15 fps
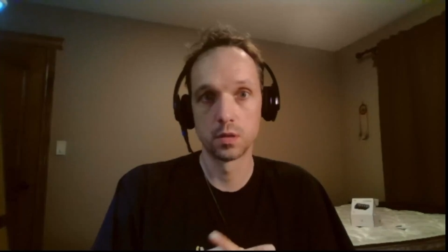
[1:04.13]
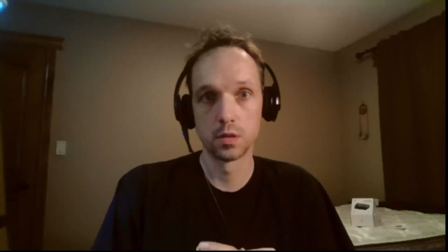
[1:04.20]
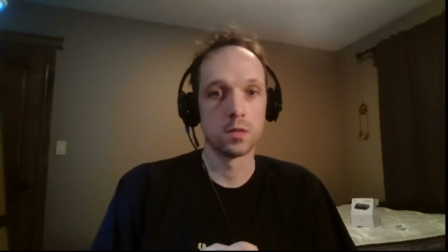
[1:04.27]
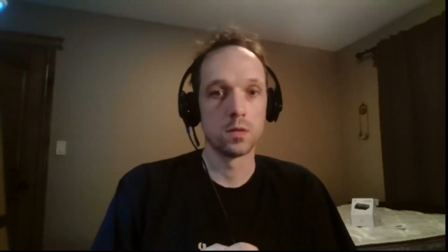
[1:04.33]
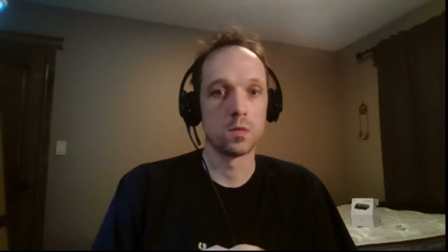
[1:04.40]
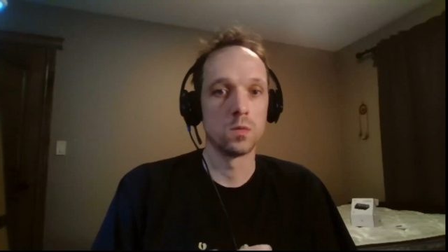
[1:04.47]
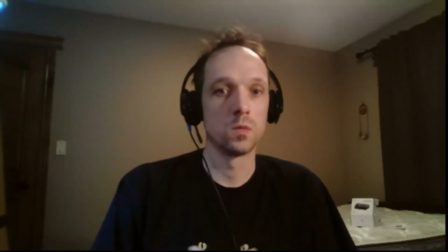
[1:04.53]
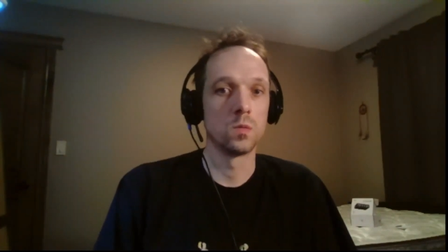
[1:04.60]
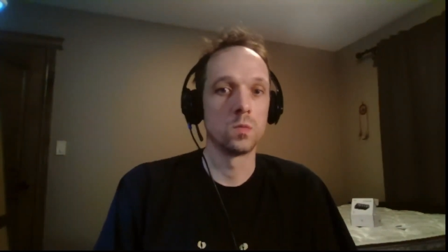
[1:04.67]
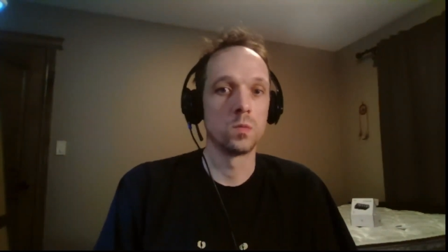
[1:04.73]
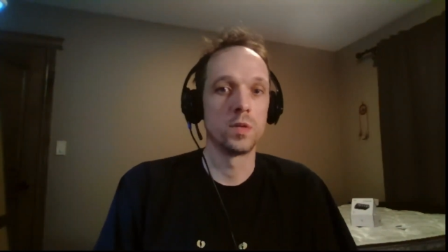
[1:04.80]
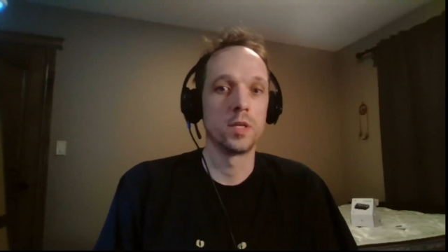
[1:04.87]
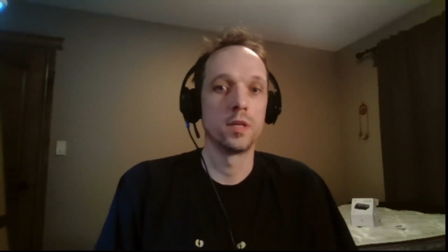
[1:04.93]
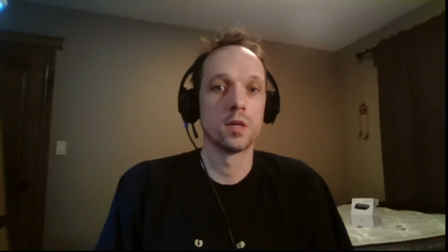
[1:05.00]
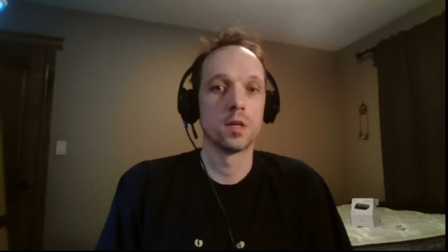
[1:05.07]
And so
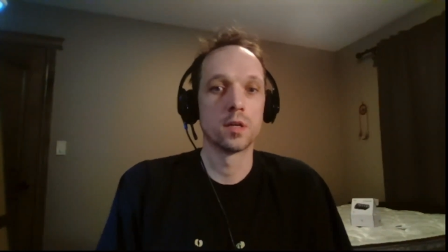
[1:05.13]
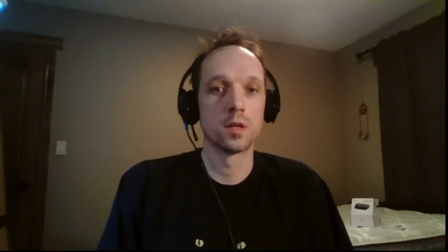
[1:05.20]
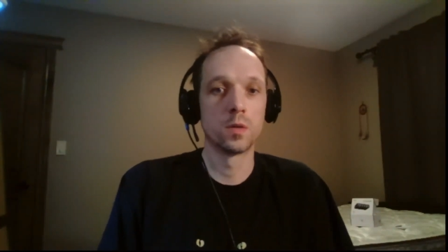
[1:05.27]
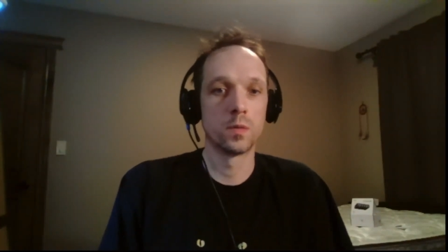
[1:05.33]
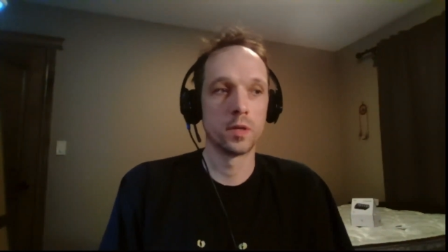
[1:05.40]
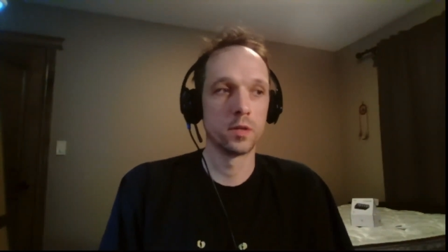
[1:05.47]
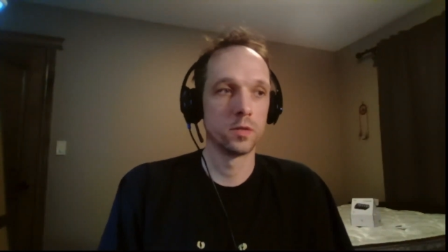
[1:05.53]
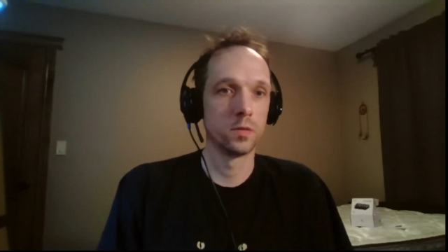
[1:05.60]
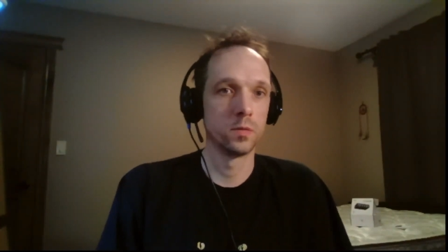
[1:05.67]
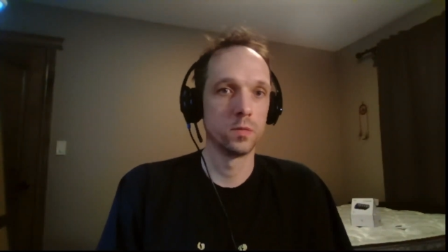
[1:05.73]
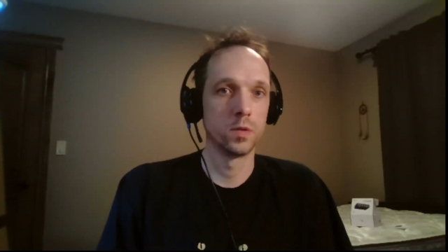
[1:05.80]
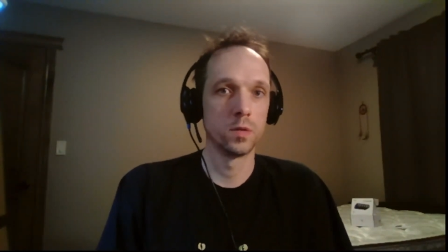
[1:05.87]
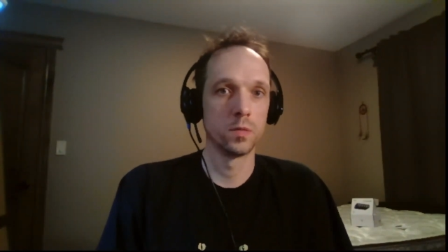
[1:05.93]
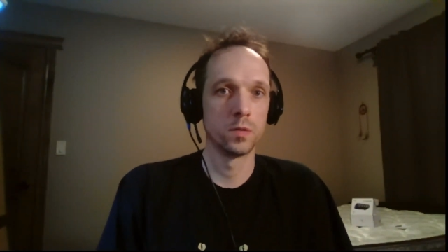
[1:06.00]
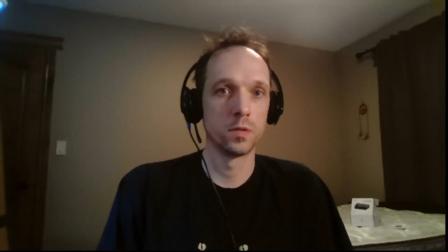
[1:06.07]
we are going to
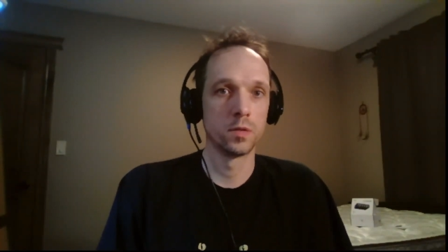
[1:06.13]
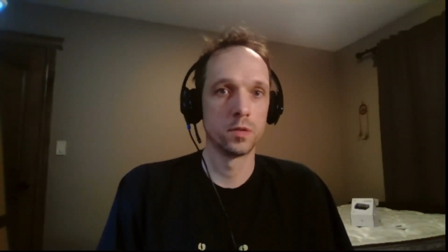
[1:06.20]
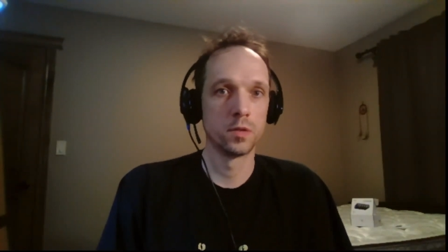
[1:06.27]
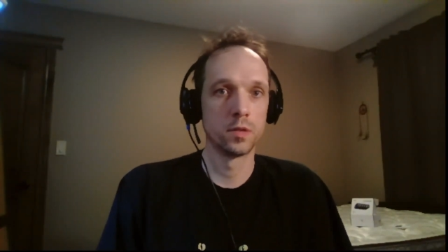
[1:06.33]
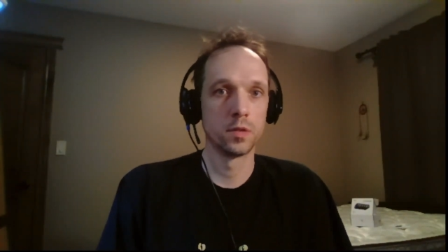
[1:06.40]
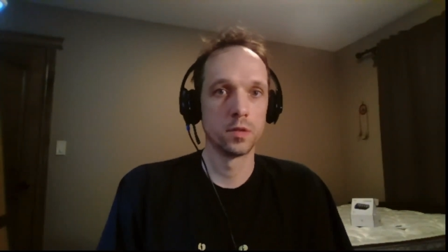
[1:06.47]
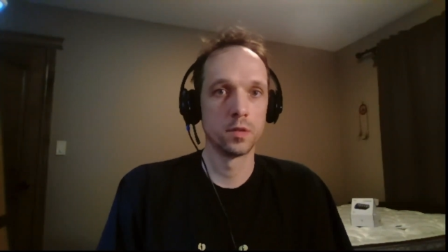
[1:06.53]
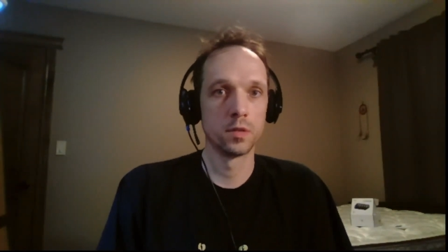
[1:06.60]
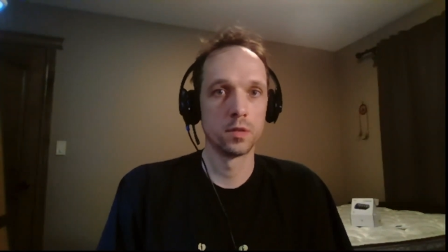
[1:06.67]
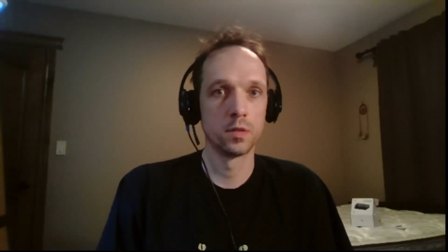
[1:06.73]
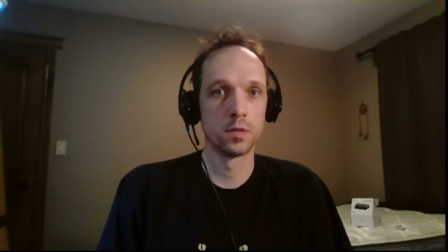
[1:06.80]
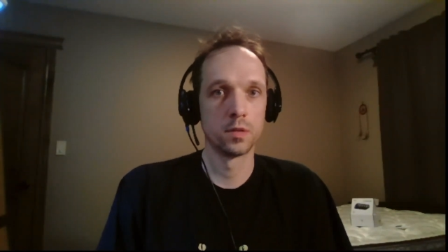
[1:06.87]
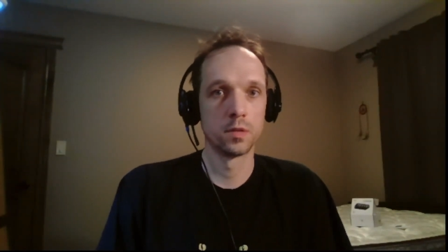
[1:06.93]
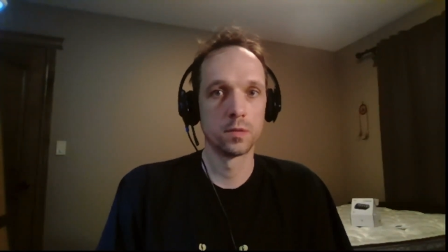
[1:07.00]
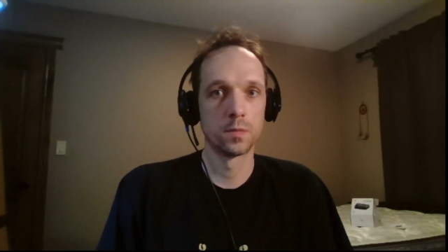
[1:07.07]
go into the
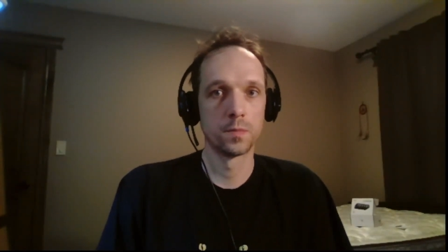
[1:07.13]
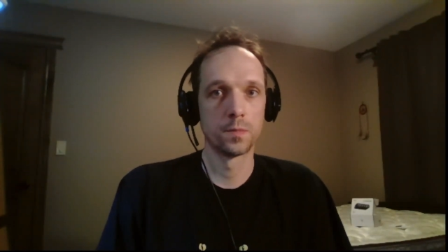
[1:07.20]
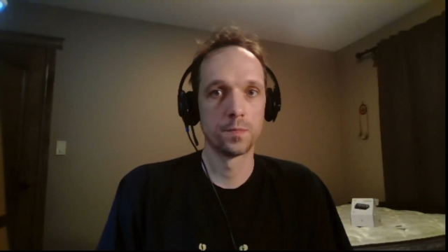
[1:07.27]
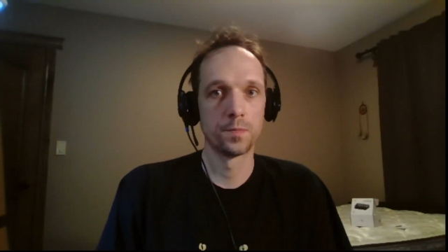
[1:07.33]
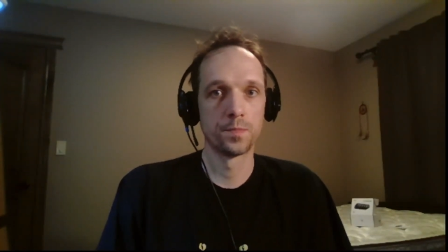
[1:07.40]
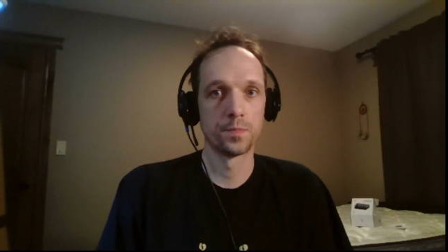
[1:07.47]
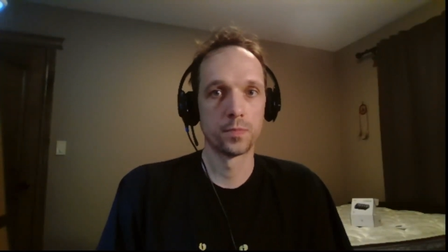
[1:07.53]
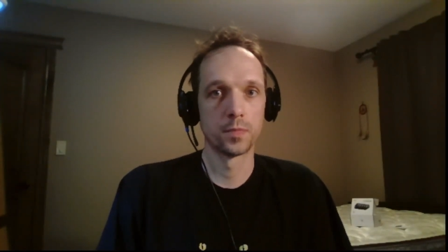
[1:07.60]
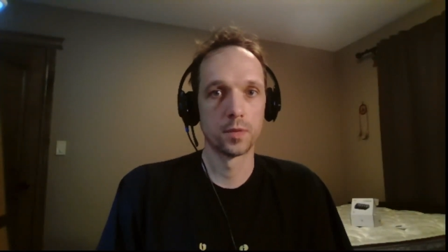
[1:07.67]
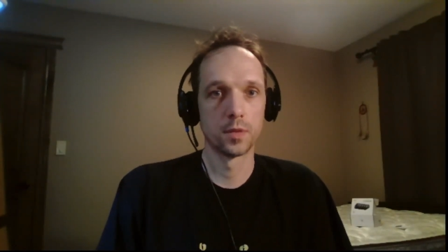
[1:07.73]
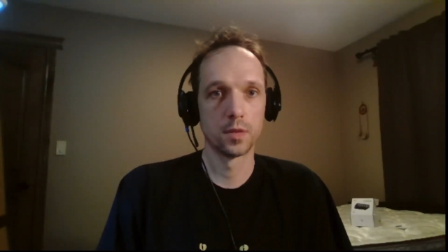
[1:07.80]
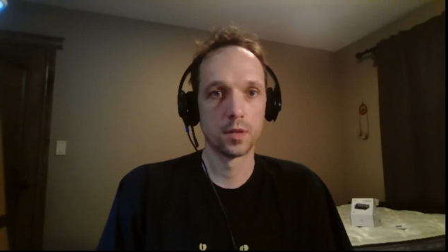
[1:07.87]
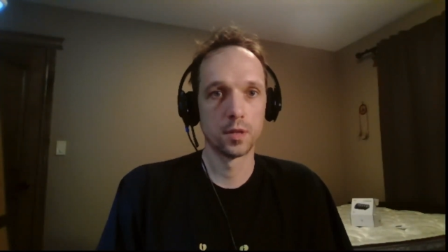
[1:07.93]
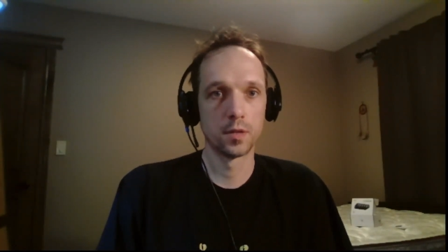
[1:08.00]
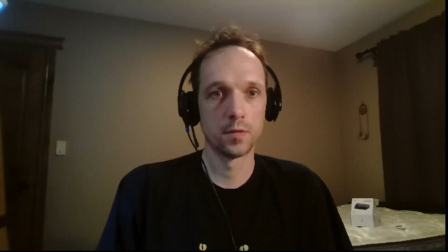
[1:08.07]

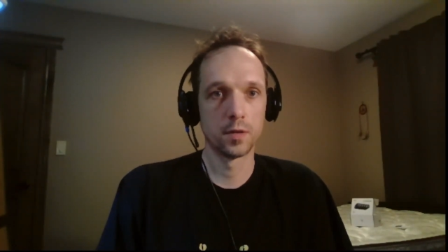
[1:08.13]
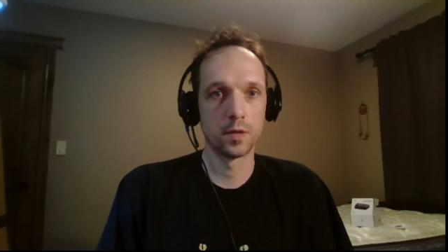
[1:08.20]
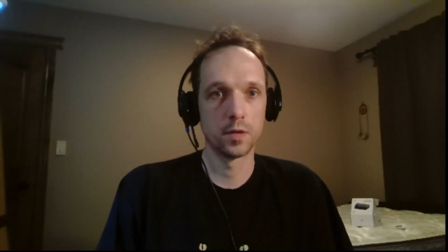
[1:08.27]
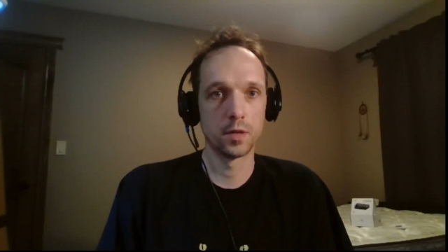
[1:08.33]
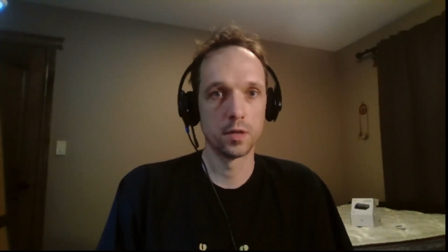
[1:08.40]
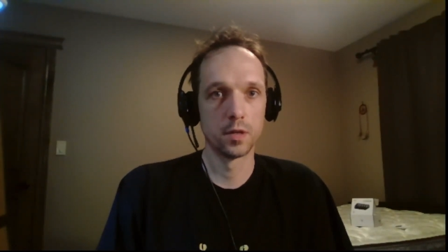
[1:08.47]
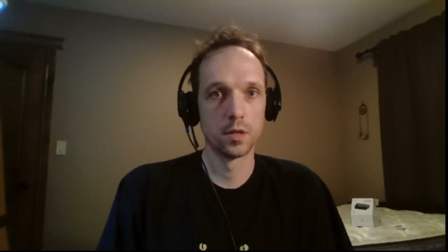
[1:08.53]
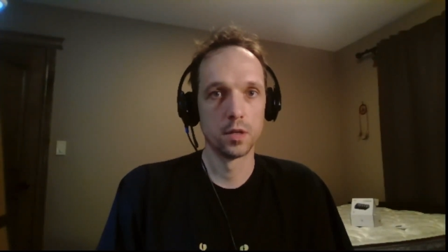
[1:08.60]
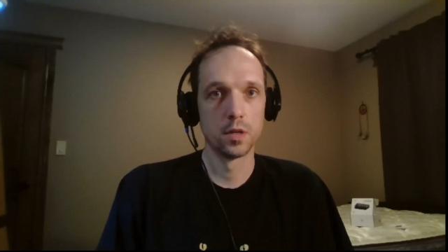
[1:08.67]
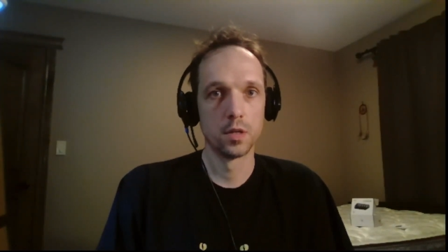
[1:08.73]
configure it.